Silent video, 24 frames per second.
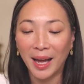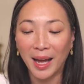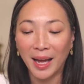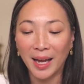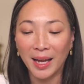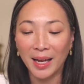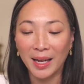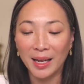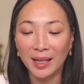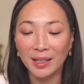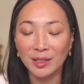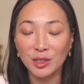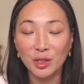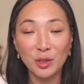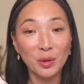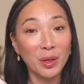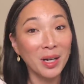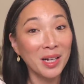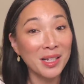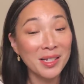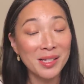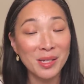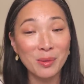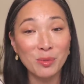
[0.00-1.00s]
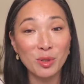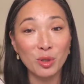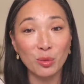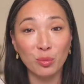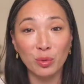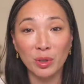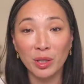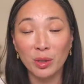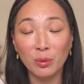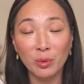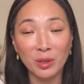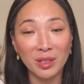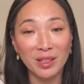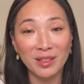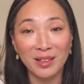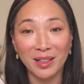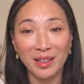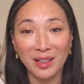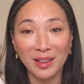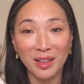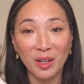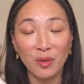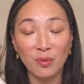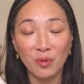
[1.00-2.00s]
And you guys seem to really, really
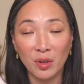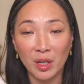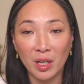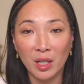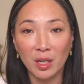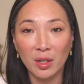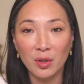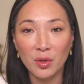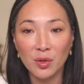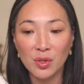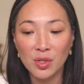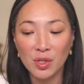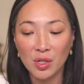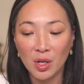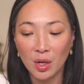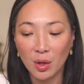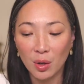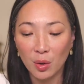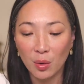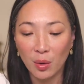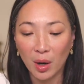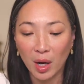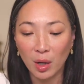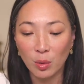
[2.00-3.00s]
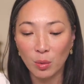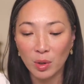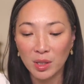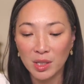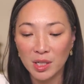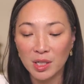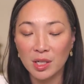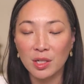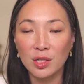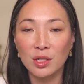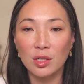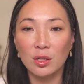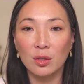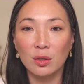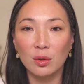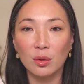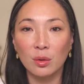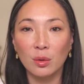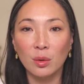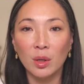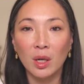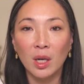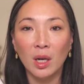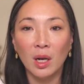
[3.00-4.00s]
like that video, so I wanted to
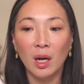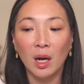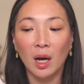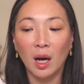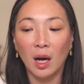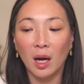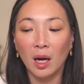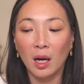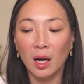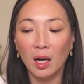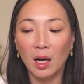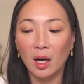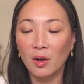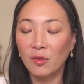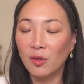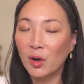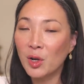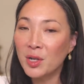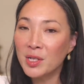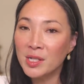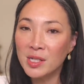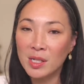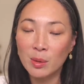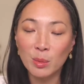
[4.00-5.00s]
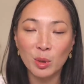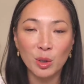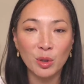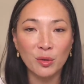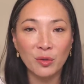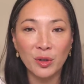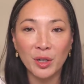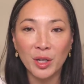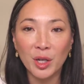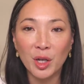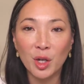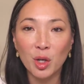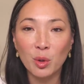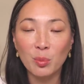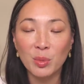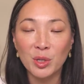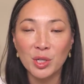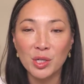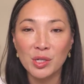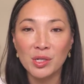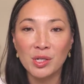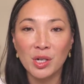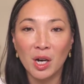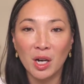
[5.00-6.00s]
do uh, a very similar video, but
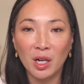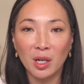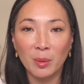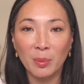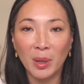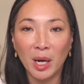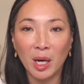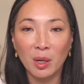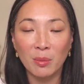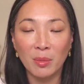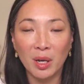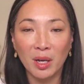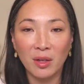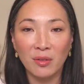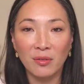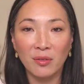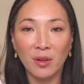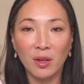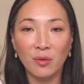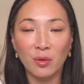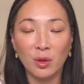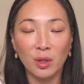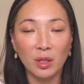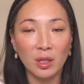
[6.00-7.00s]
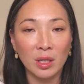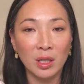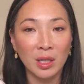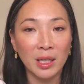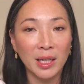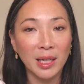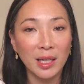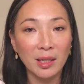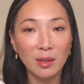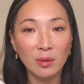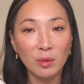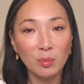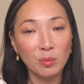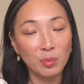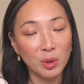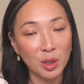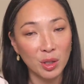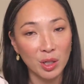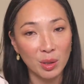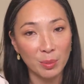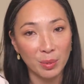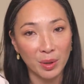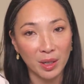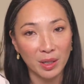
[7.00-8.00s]
just talk about my favorite clean
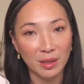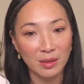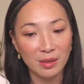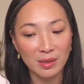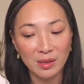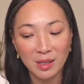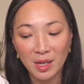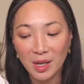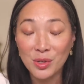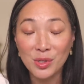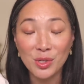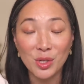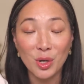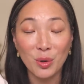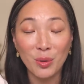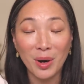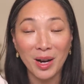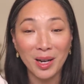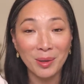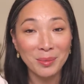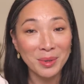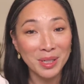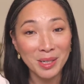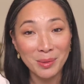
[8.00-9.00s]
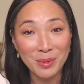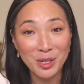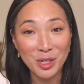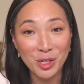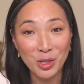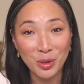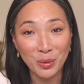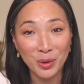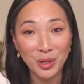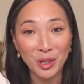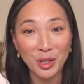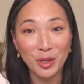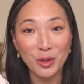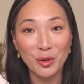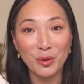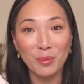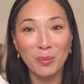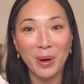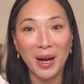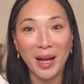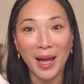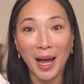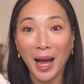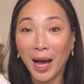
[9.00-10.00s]
beauty brands. So I'm gonna be showing you
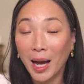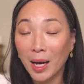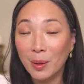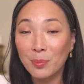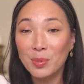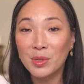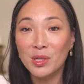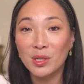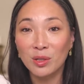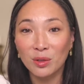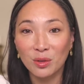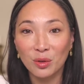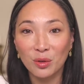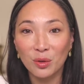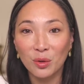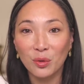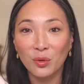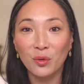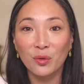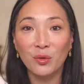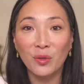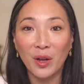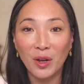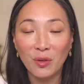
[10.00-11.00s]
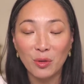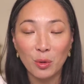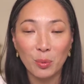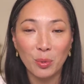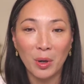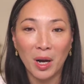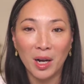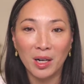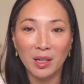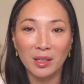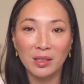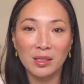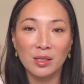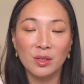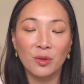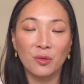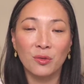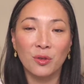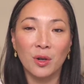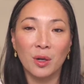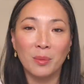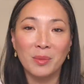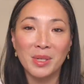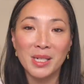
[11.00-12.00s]
my absolute favorite products
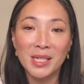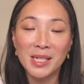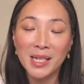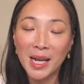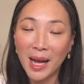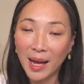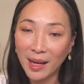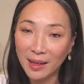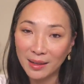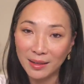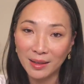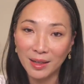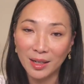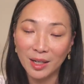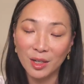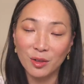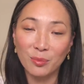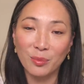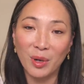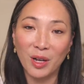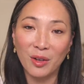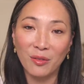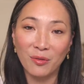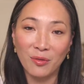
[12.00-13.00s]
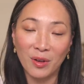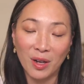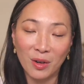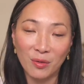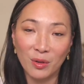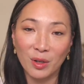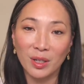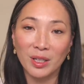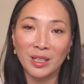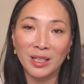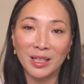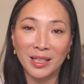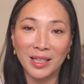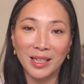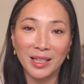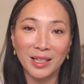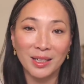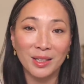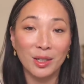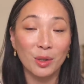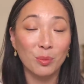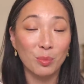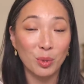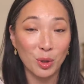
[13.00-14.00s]
from ten of my favorite
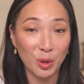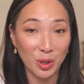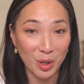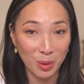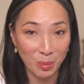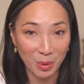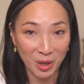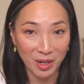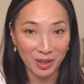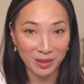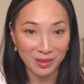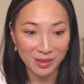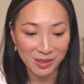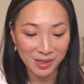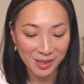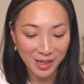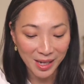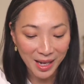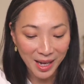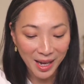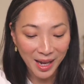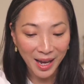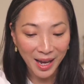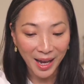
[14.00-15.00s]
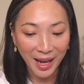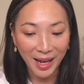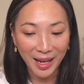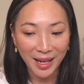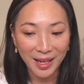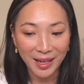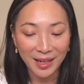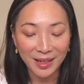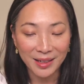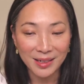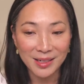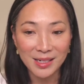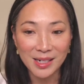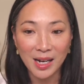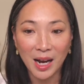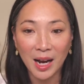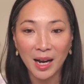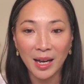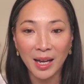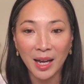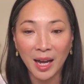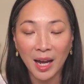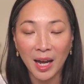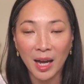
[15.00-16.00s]
clean beauty brands. And
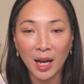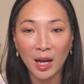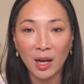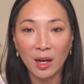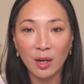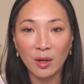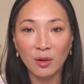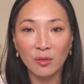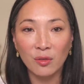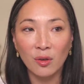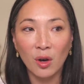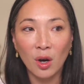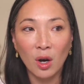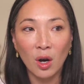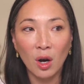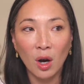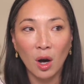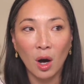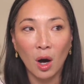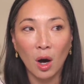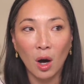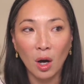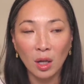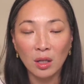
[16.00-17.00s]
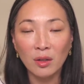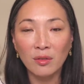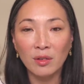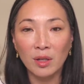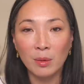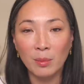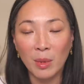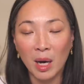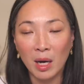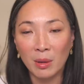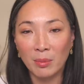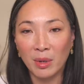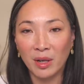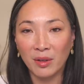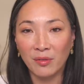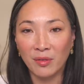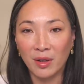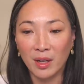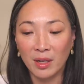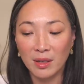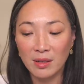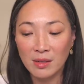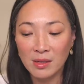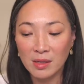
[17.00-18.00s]
I have all of them on my
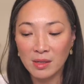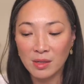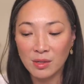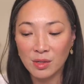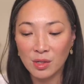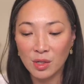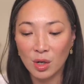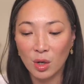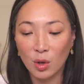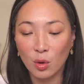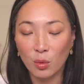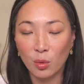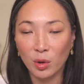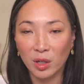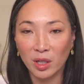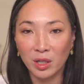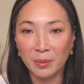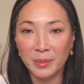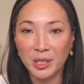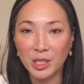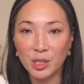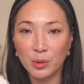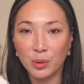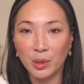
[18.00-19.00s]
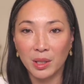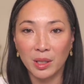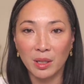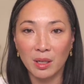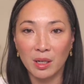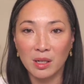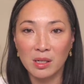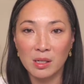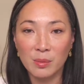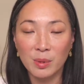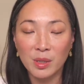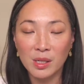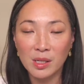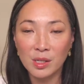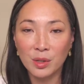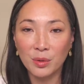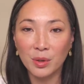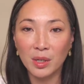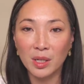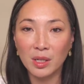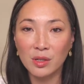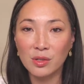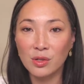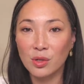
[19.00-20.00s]
face, so we're gonna be doing a split
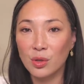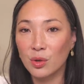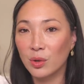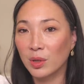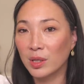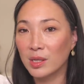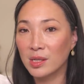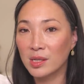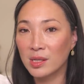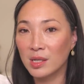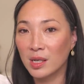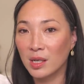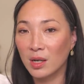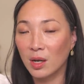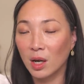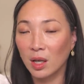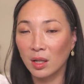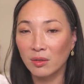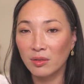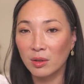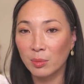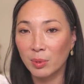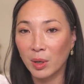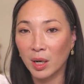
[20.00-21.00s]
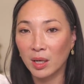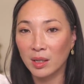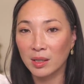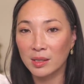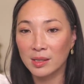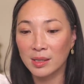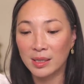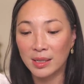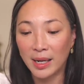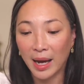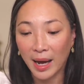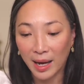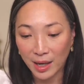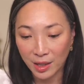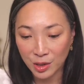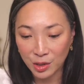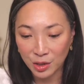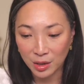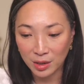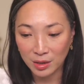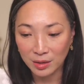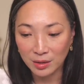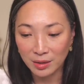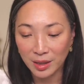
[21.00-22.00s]
screen so you can see all of the products in
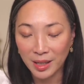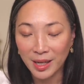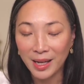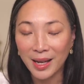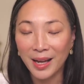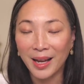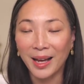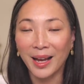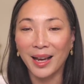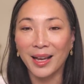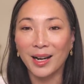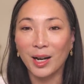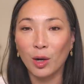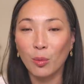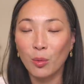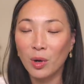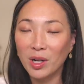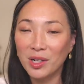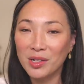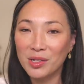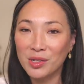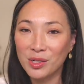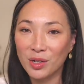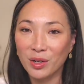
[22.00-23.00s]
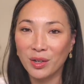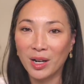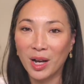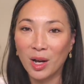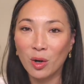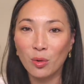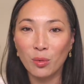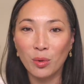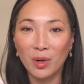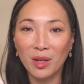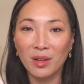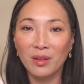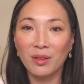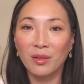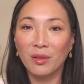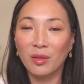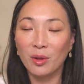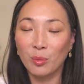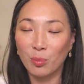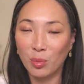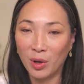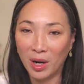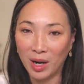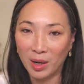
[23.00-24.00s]
action. And I wanna start out with
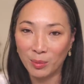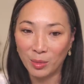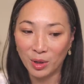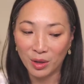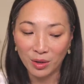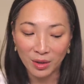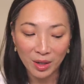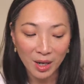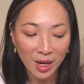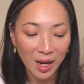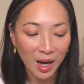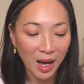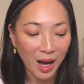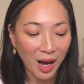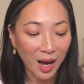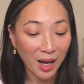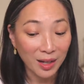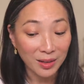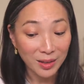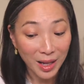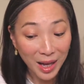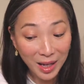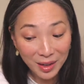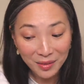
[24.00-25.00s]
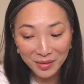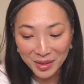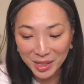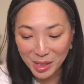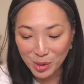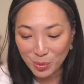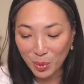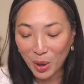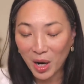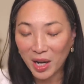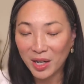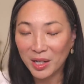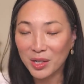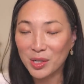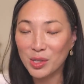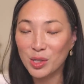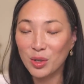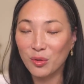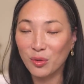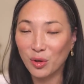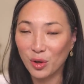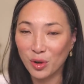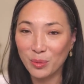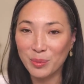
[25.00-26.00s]
the primer. A lot of these products
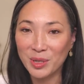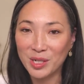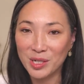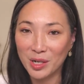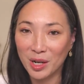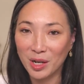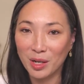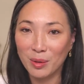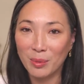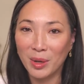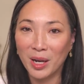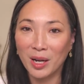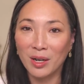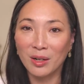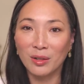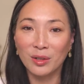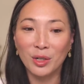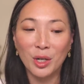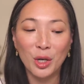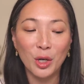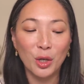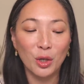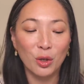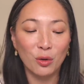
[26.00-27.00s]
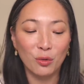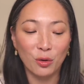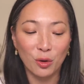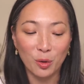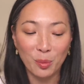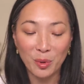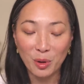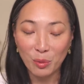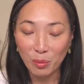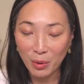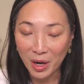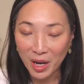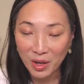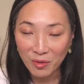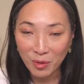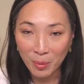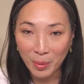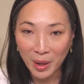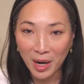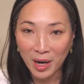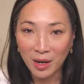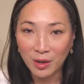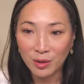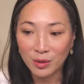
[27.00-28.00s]
you've heard me talk about, you've heard me rave
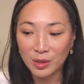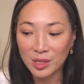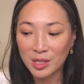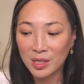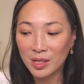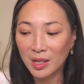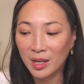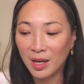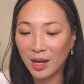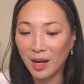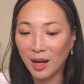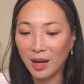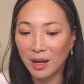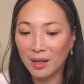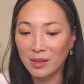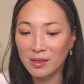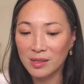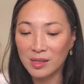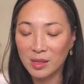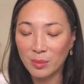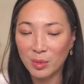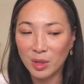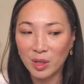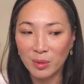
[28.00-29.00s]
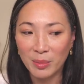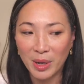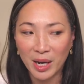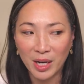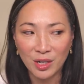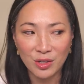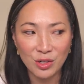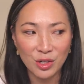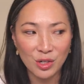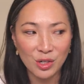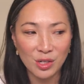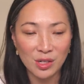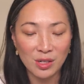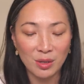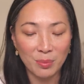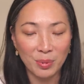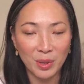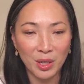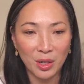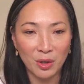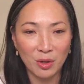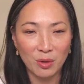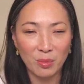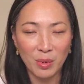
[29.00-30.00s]
about, uh, some of them actually just
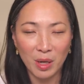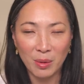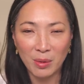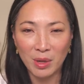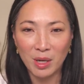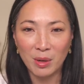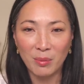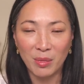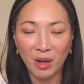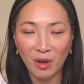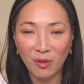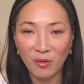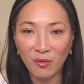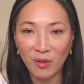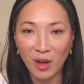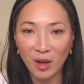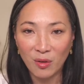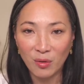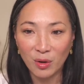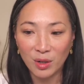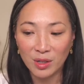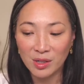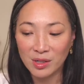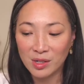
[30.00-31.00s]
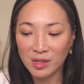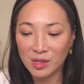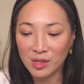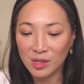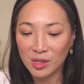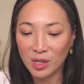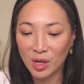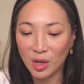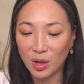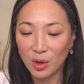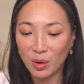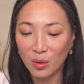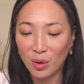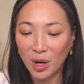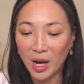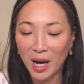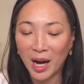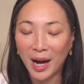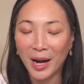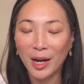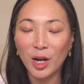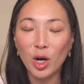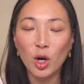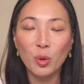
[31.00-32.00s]
appeared maybe in my favorites, so
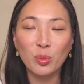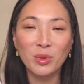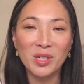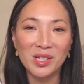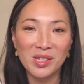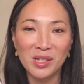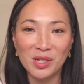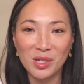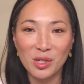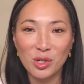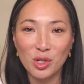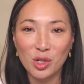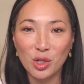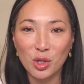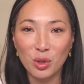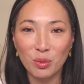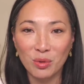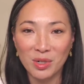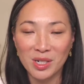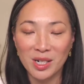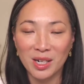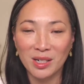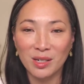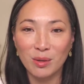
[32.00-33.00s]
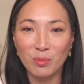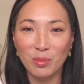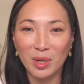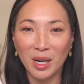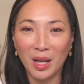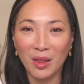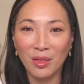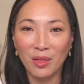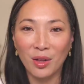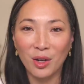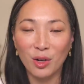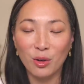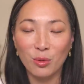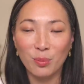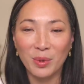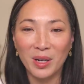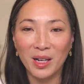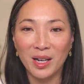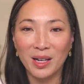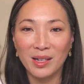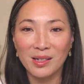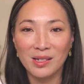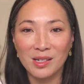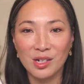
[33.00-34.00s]
I hope this isn't too redundant, but I thought it would be
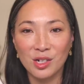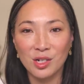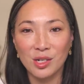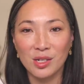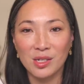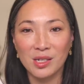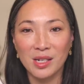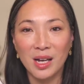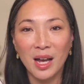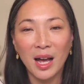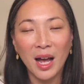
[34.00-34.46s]
nice to just